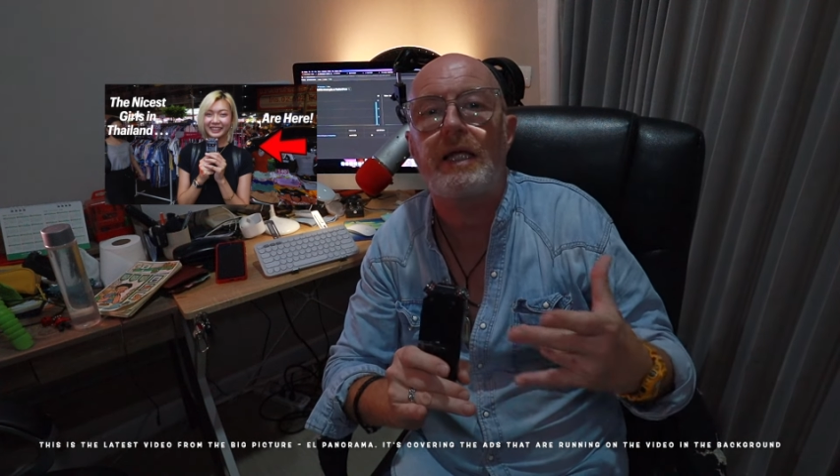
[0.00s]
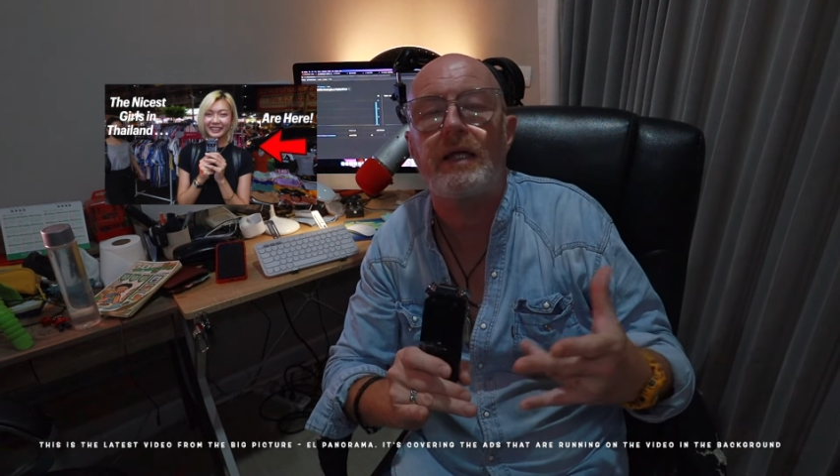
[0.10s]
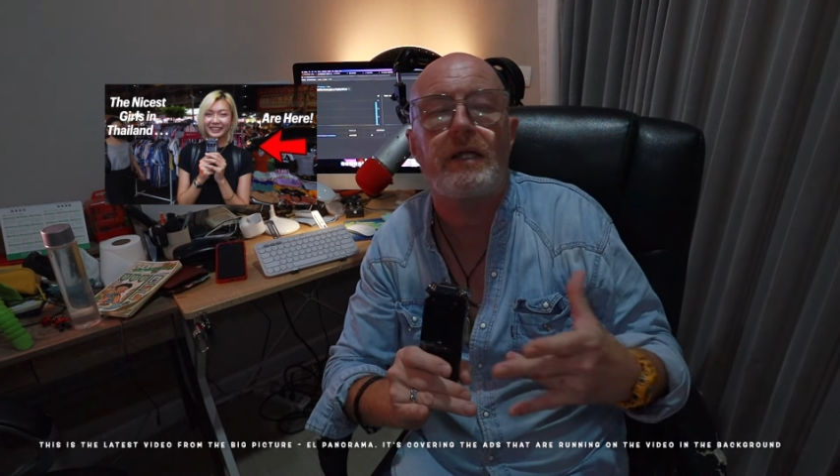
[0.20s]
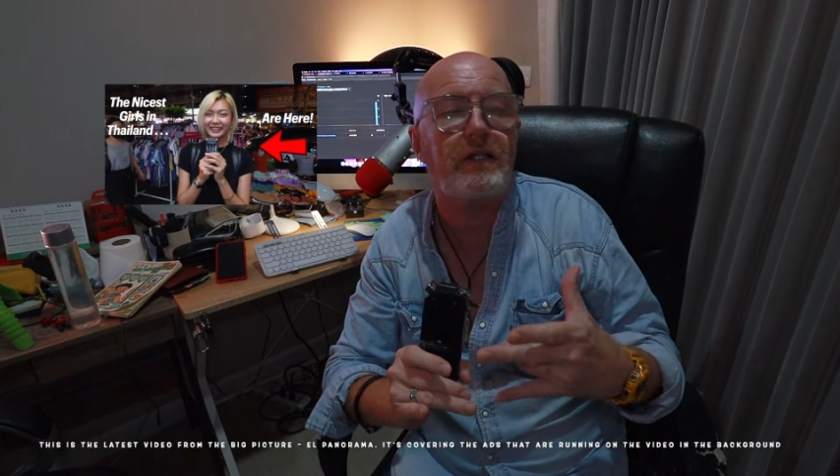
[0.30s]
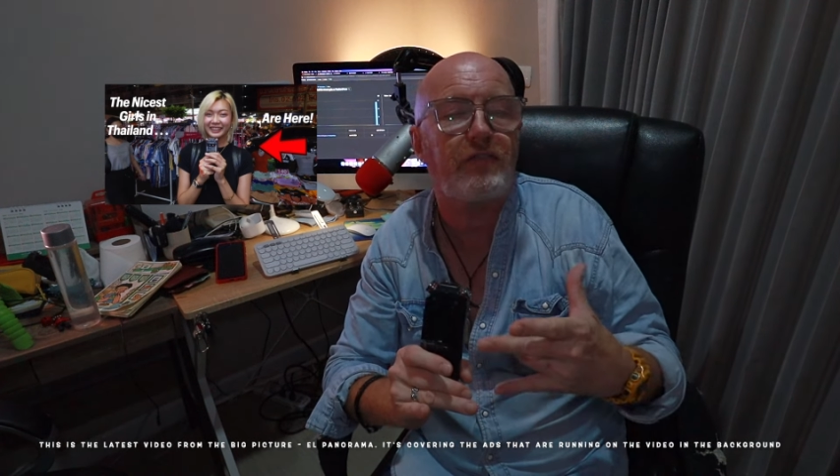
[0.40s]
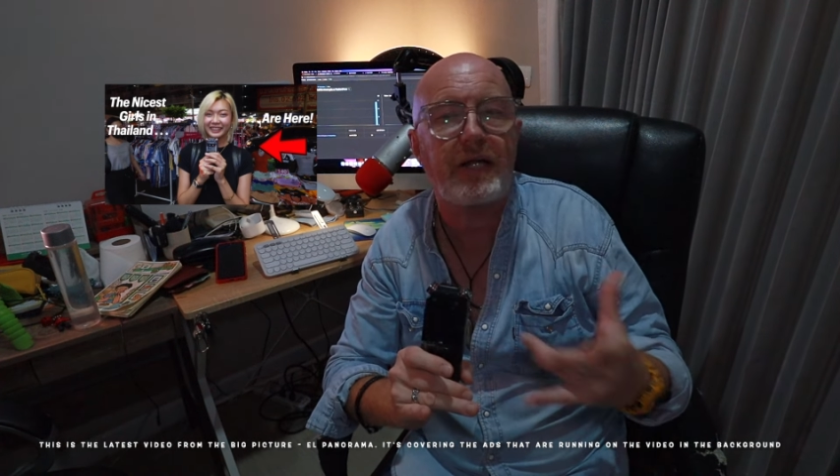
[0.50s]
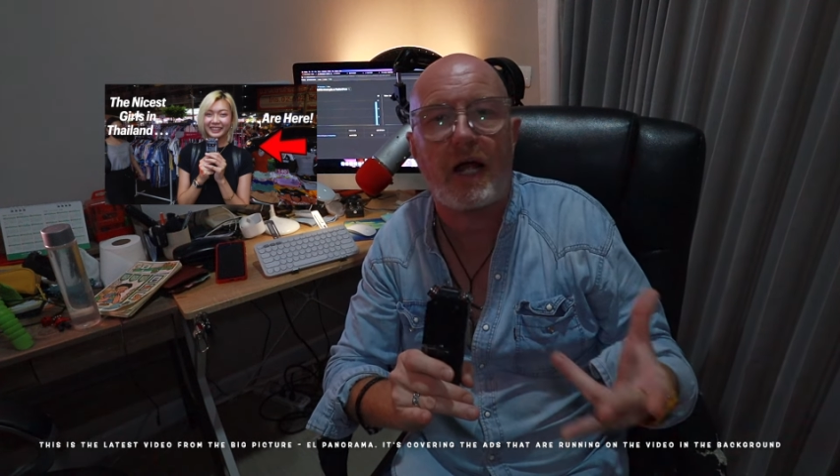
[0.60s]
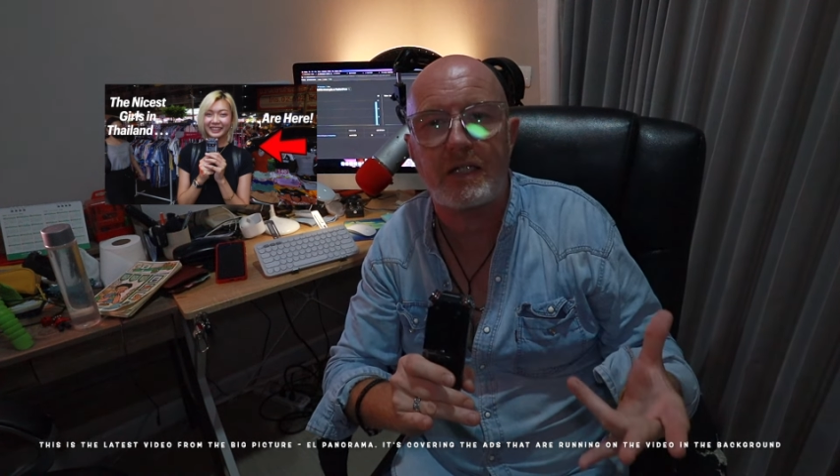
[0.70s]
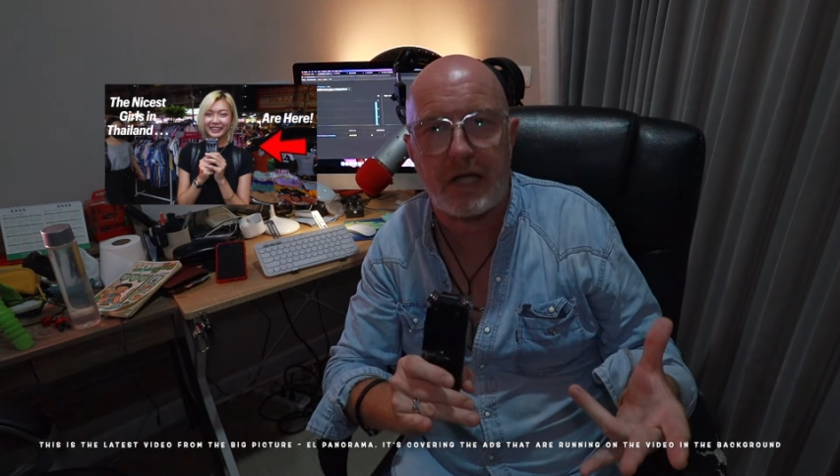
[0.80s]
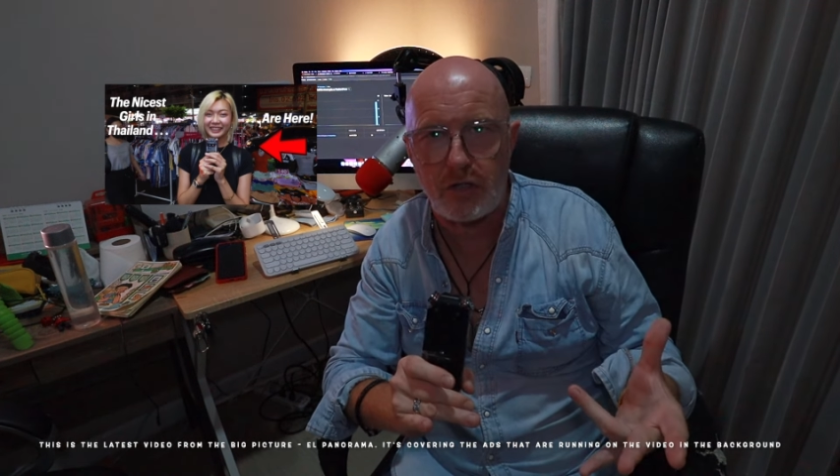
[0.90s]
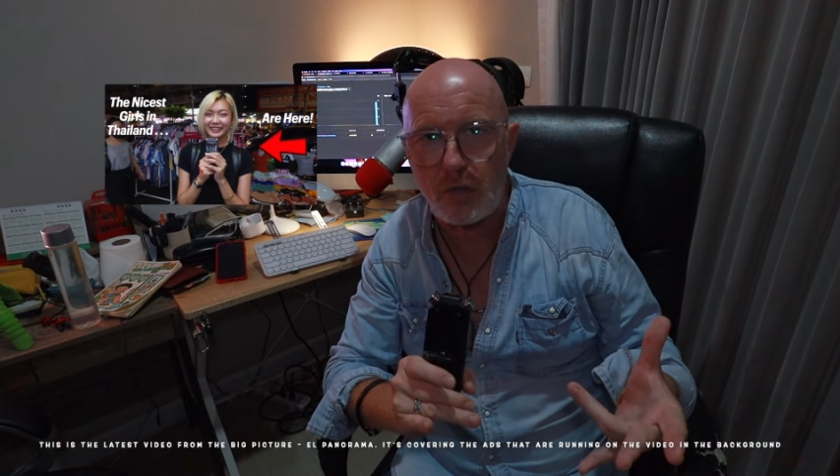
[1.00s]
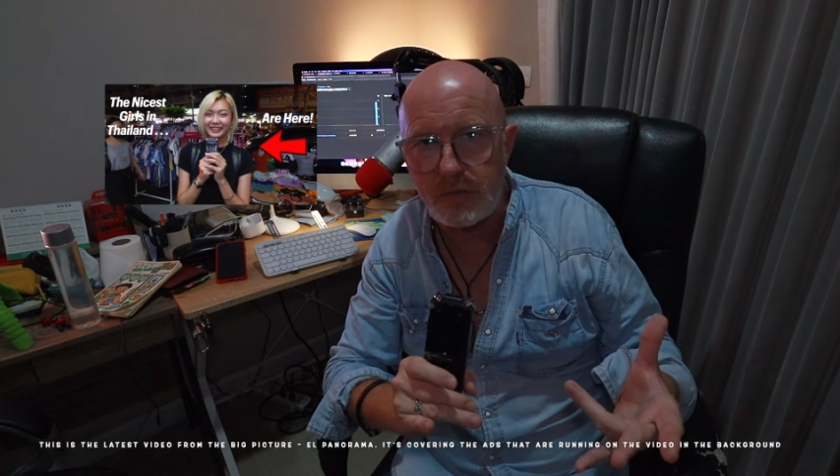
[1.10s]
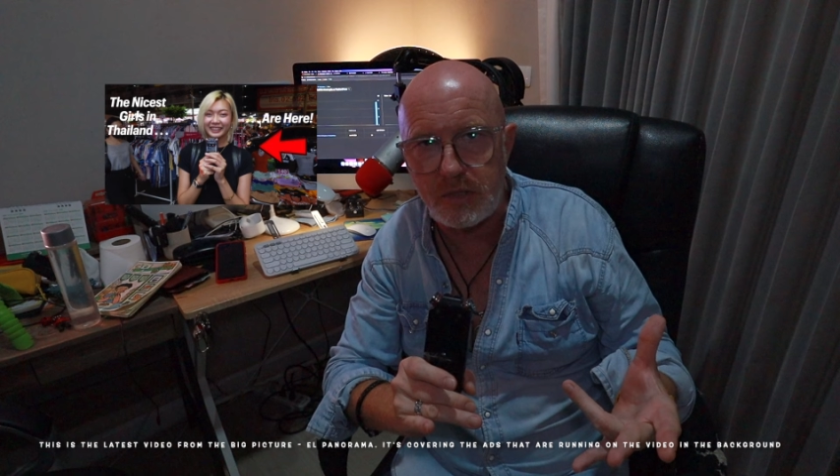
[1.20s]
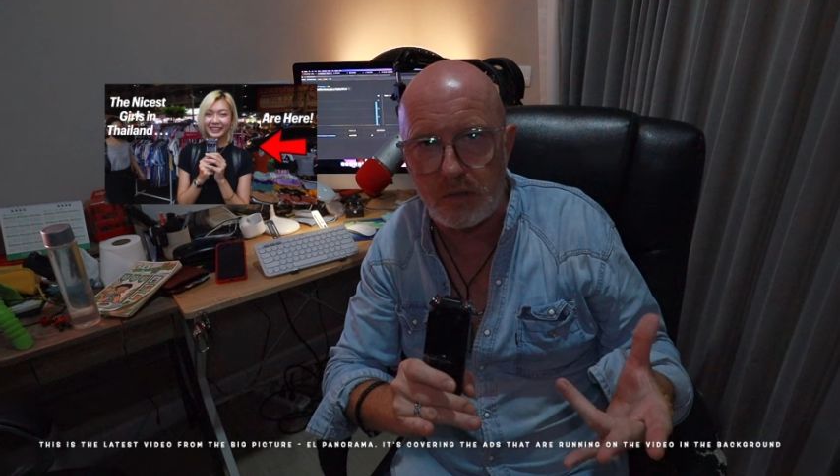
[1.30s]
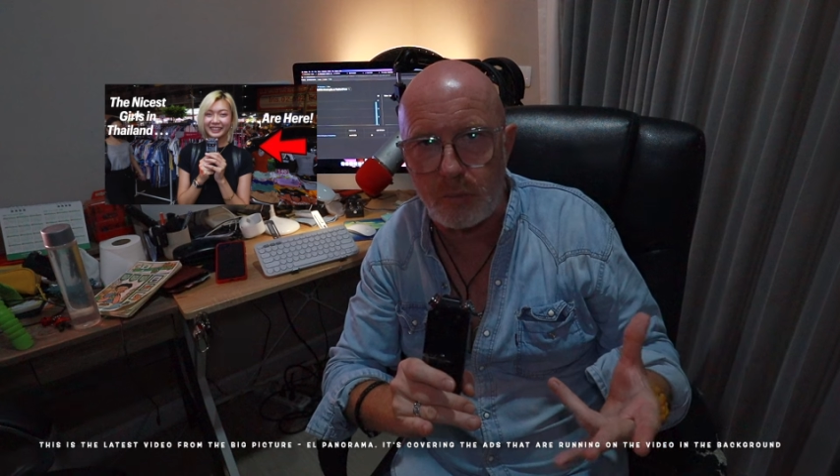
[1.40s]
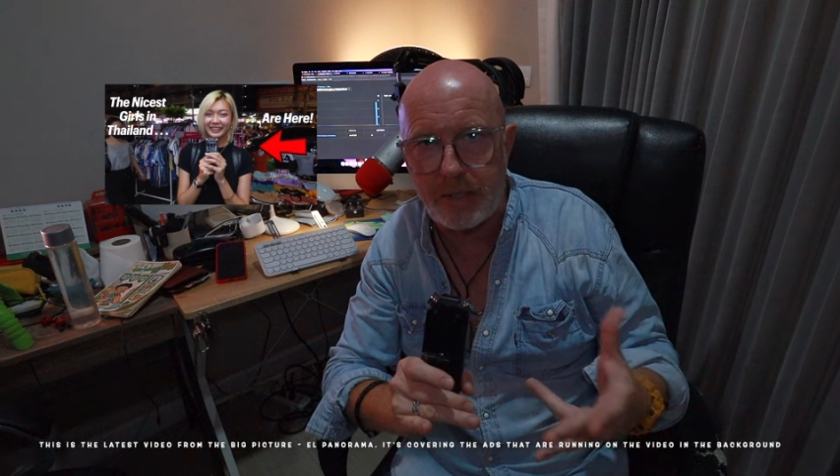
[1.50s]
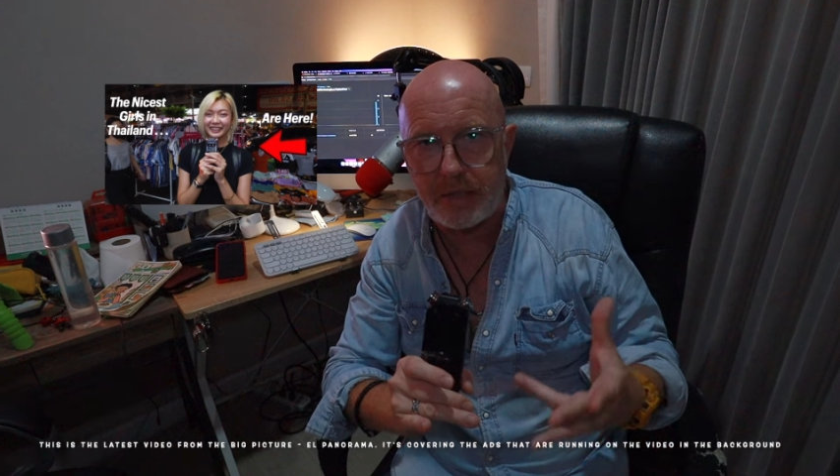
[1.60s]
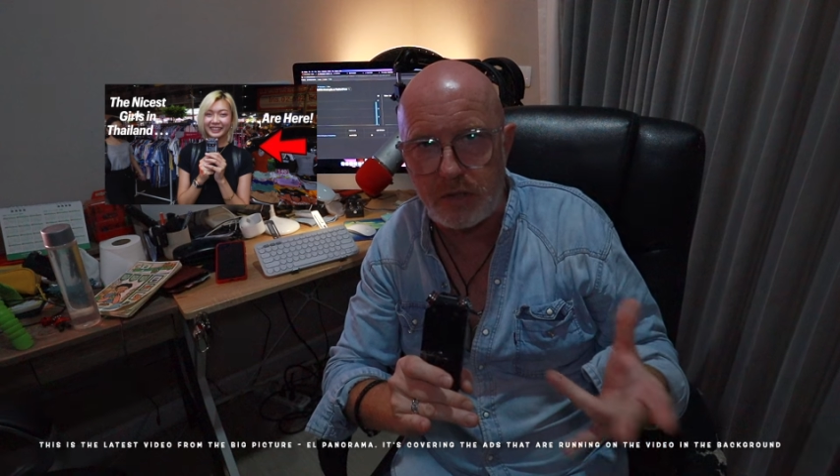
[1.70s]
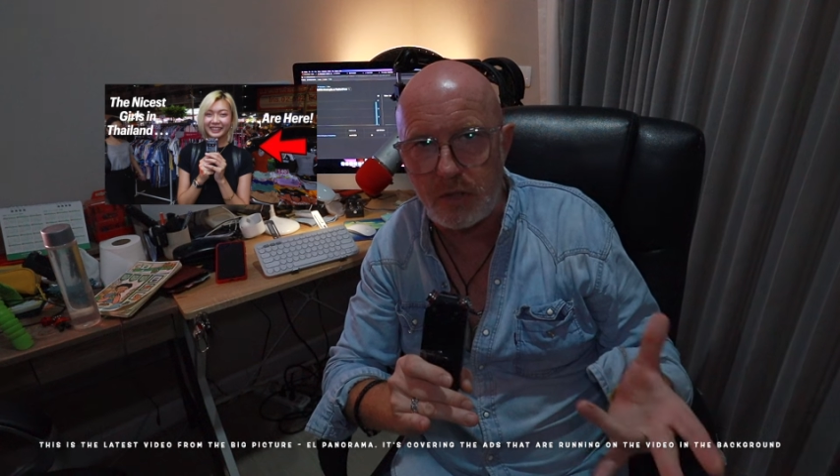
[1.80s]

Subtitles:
it's very hard to get used to the way they